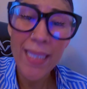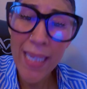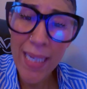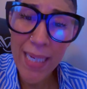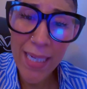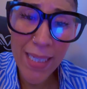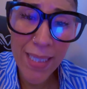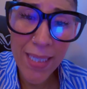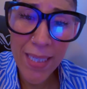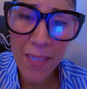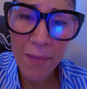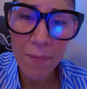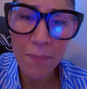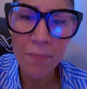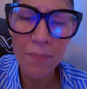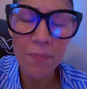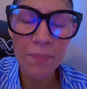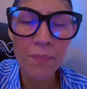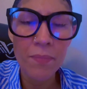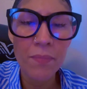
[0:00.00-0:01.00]
their
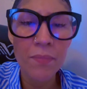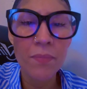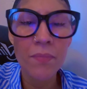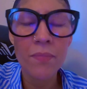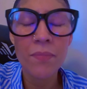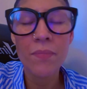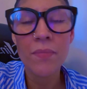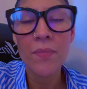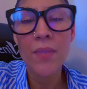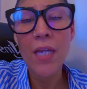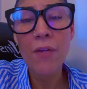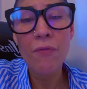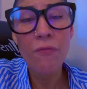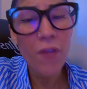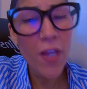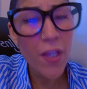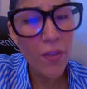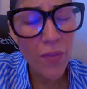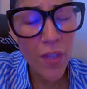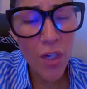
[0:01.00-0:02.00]
dignity,
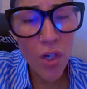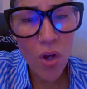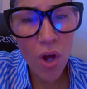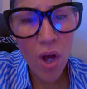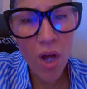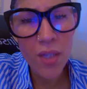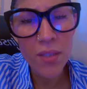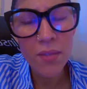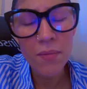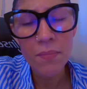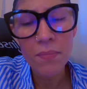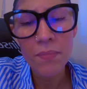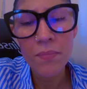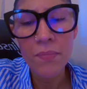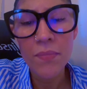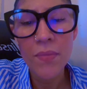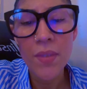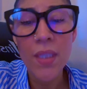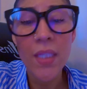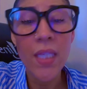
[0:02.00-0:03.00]
their faith in God,
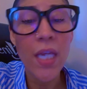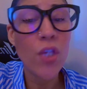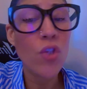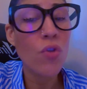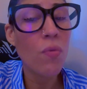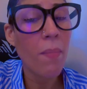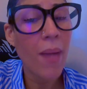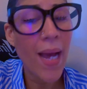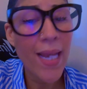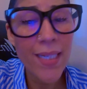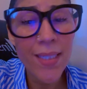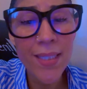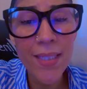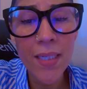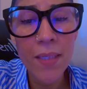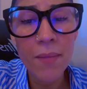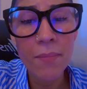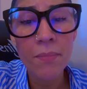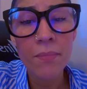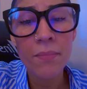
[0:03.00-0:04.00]
their
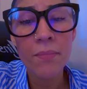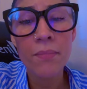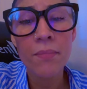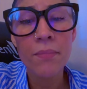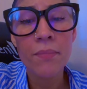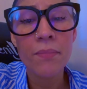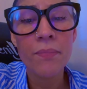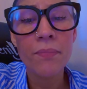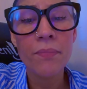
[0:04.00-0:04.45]
humanity.